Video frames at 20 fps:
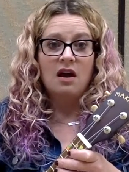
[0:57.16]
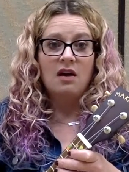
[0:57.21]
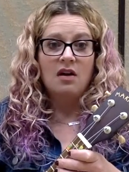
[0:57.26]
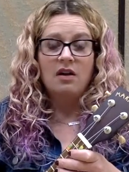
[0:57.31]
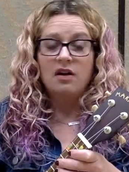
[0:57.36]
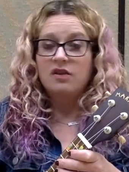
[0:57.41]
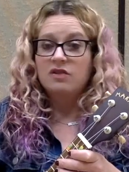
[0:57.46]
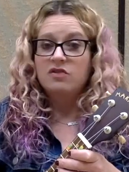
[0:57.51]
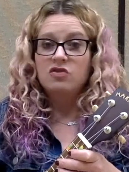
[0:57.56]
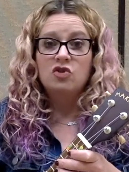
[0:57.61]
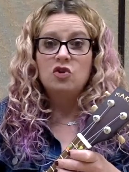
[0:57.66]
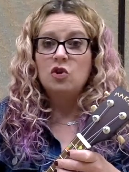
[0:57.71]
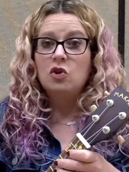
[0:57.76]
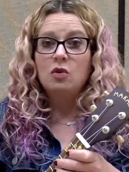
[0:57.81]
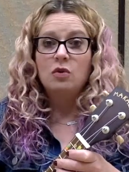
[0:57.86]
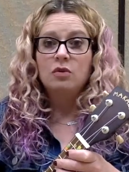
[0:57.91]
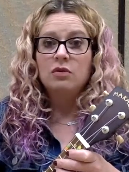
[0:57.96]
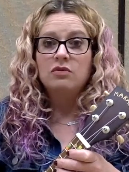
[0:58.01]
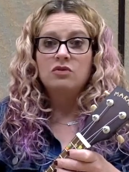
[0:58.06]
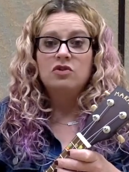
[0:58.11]
is
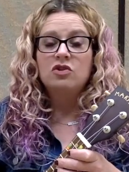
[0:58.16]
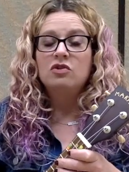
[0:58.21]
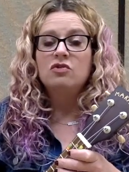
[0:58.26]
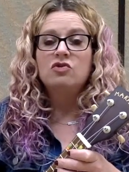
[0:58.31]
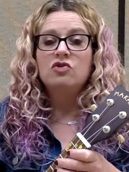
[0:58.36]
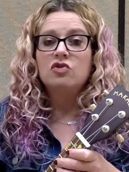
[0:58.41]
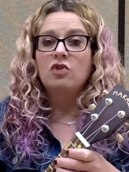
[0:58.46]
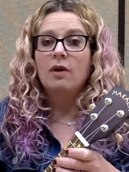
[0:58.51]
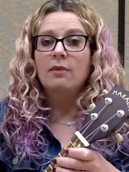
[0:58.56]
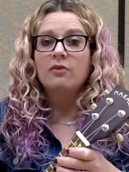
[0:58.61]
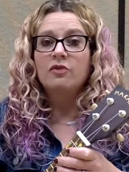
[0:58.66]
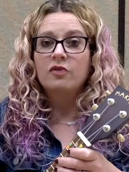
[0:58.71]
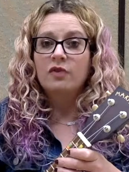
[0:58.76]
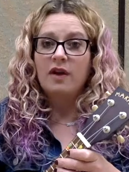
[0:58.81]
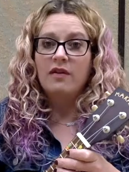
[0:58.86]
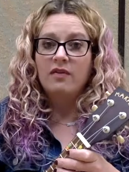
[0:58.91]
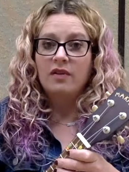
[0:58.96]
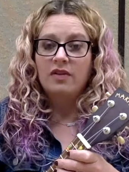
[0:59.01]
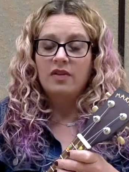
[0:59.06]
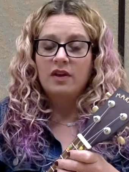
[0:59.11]
2 strums for
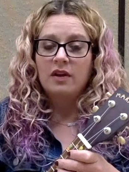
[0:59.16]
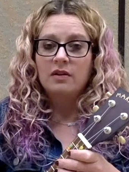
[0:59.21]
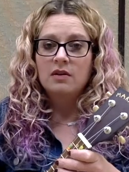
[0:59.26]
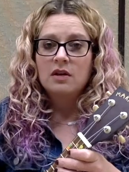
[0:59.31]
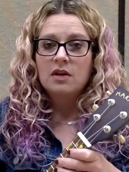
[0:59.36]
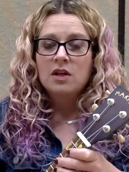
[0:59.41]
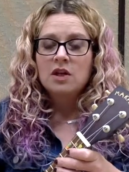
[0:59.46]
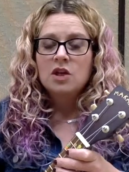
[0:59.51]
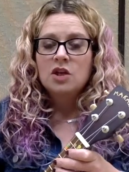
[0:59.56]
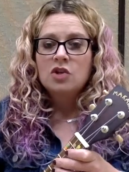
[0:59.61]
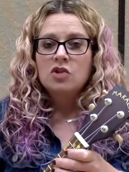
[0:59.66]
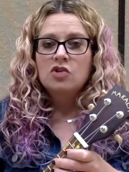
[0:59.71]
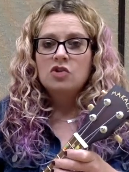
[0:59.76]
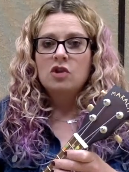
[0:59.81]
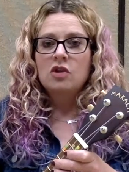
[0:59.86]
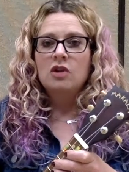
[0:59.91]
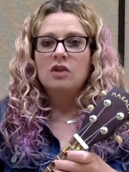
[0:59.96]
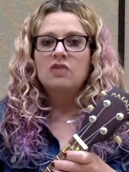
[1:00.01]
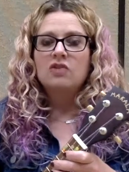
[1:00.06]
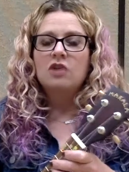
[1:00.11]
everything. So
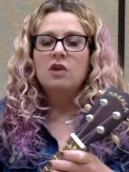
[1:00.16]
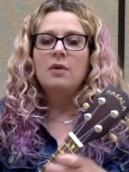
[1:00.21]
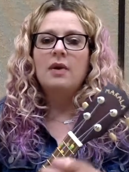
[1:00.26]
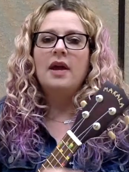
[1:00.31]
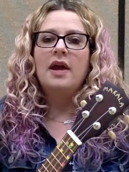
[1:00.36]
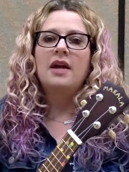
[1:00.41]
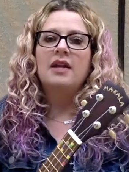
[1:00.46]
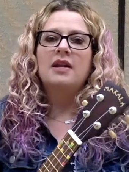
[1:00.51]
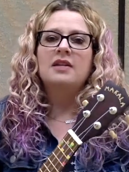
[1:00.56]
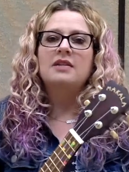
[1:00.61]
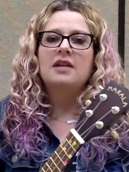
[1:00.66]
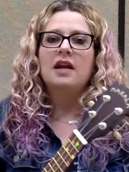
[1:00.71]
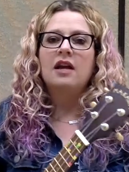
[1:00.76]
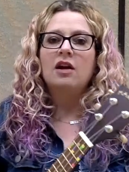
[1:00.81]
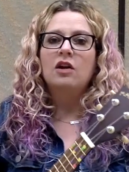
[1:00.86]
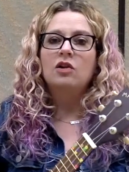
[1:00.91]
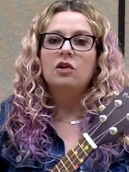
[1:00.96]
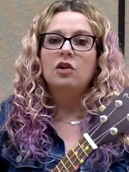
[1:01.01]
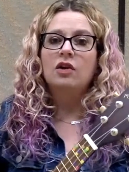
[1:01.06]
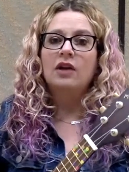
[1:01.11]
let's go ahead and take
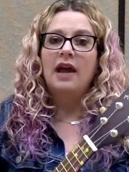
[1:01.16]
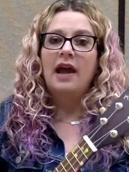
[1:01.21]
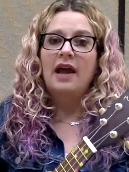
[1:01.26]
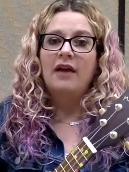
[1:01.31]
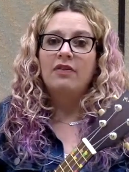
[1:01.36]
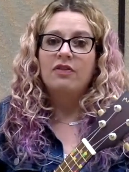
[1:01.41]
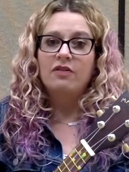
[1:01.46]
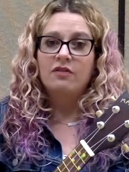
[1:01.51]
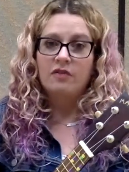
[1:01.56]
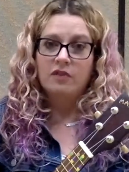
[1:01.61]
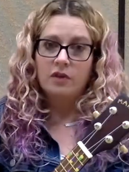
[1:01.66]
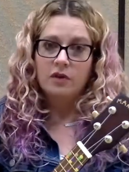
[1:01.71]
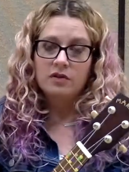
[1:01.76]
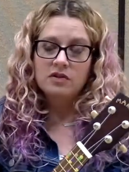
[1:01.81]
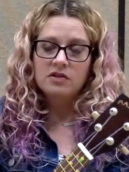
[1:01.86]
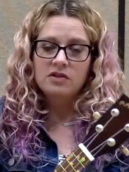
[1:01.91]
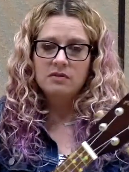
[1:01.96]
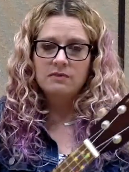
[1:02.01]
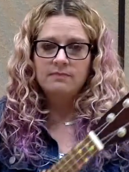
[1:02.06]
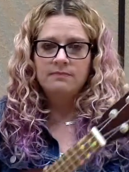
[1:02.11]
a look at the
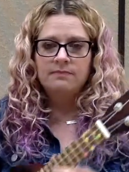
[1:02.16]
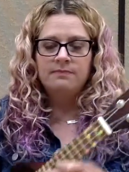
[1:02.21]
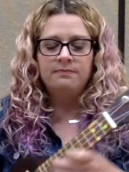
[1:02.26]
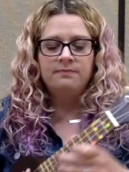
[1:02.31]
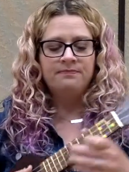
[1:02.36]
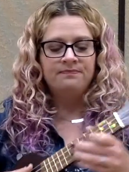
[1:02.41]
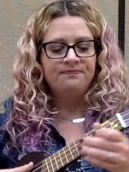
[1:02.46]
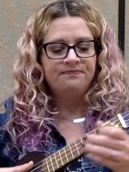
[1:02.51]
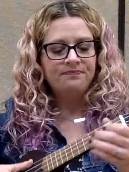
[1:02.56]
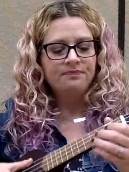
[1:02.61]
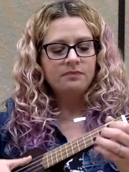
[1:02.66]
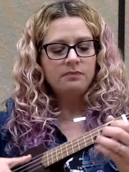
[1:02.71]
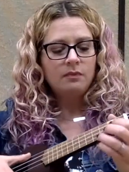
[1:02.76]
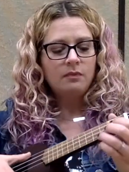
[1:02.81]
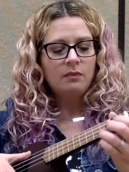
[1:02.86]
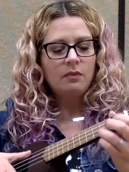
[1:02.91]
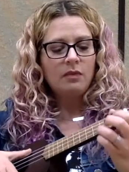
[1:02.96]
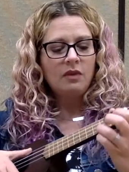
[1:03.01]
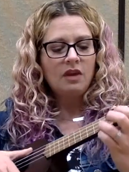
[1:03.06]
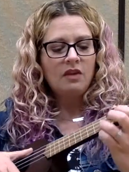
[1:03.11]
verse.
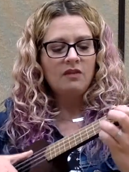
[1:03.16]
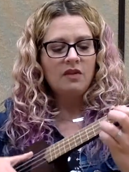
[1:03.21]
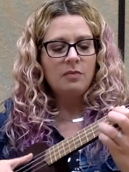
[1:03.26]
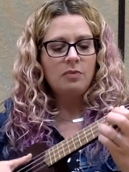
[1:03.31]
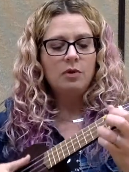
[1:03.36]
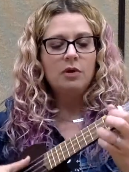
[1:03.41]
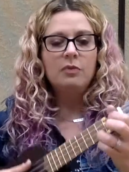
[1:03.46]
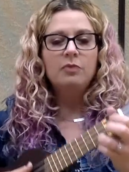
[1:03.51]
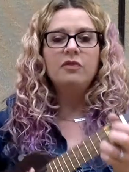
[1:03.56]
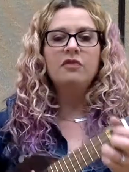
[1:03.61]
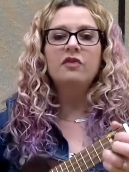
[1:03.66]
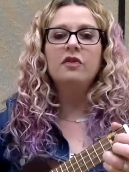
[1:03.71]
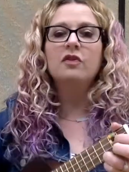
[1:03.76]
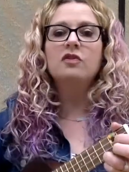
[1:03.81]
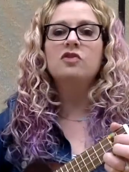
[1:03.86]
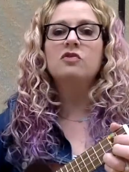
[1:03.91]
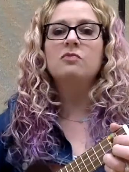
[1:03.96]
If I pull up the verse,